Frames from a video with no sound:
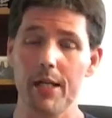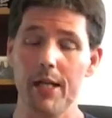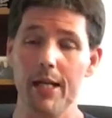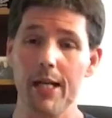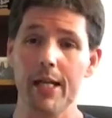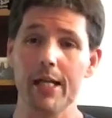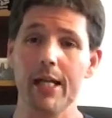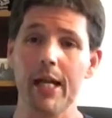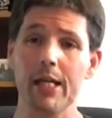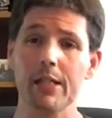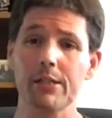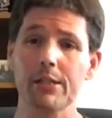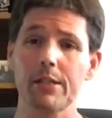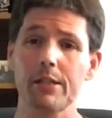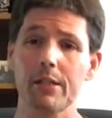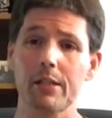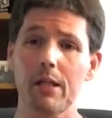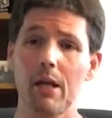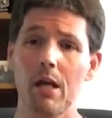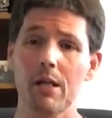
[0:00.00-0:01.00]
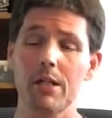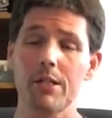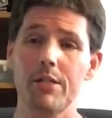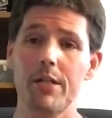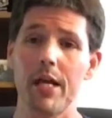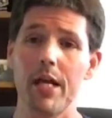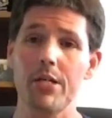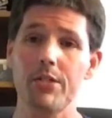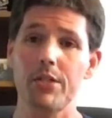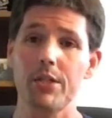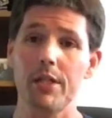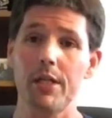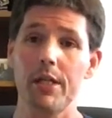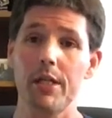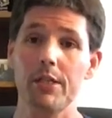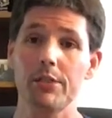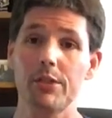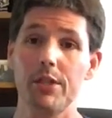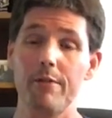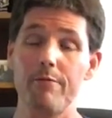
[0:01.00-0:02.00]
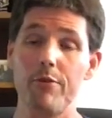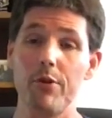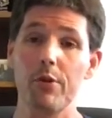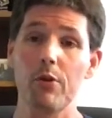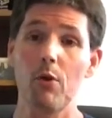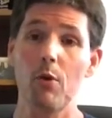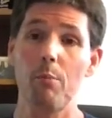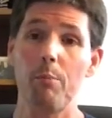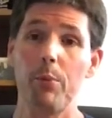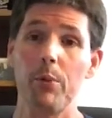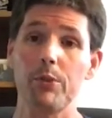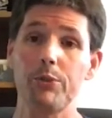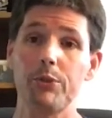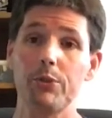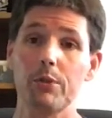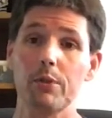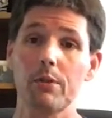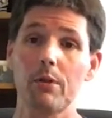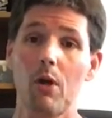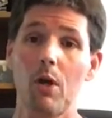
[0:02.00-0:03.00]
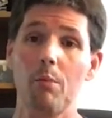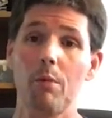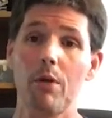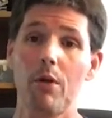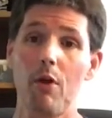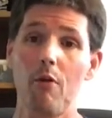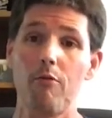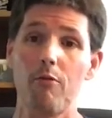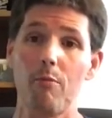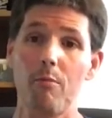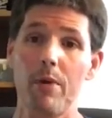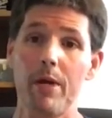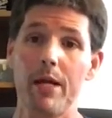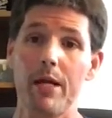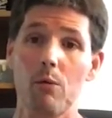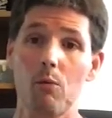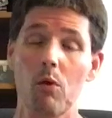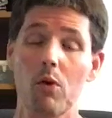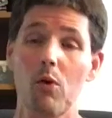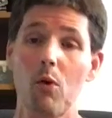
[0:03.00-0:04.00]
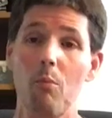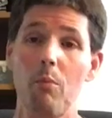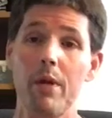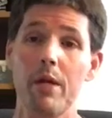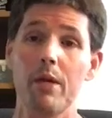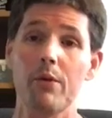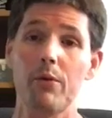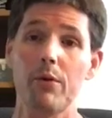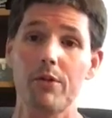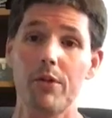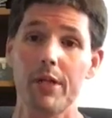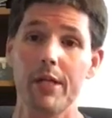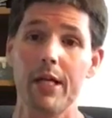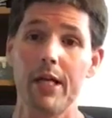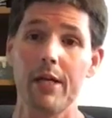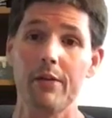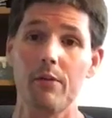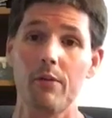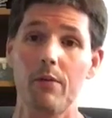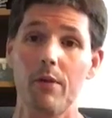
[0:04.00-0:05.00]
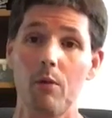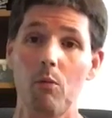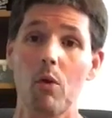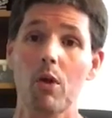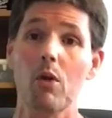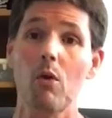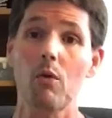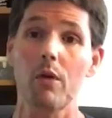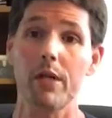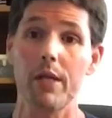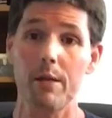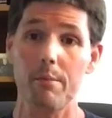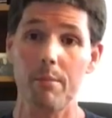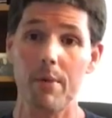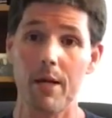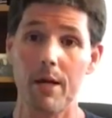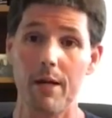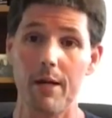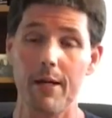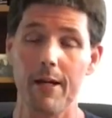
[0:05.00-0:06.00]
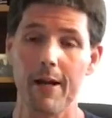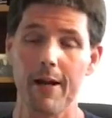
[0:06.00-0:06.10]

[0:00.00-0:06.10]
And I guess the connotation is, if you're going to put your garment over me and we're going to be under it together, then we're going to get married.